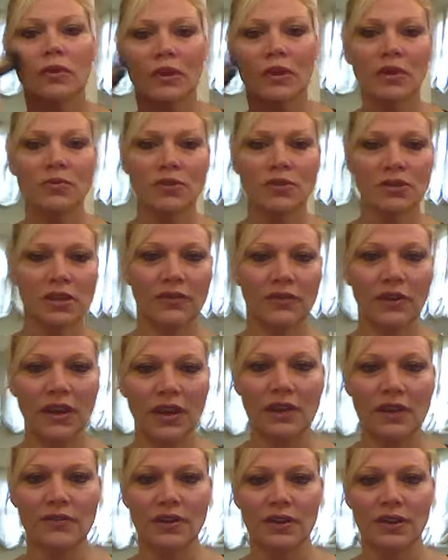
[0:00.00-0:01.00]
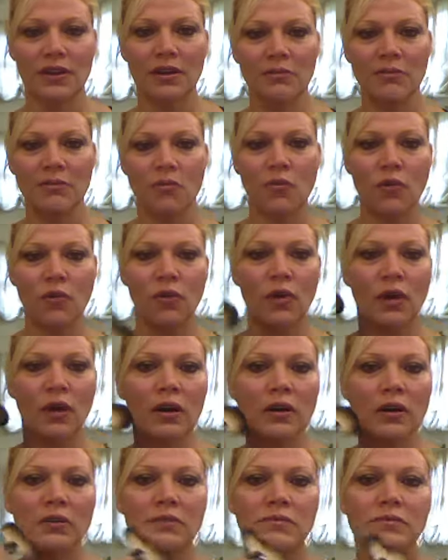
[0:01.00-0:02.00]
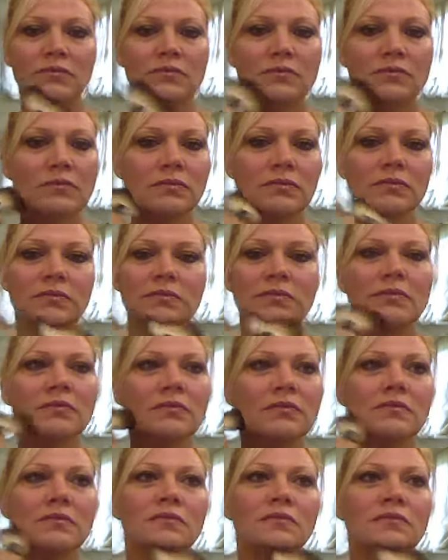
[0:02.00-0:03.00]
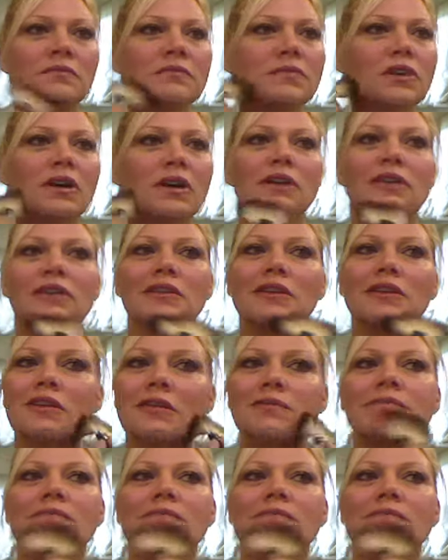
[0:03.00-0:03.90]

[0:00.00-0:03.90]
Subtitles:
I'm just giving everything more color.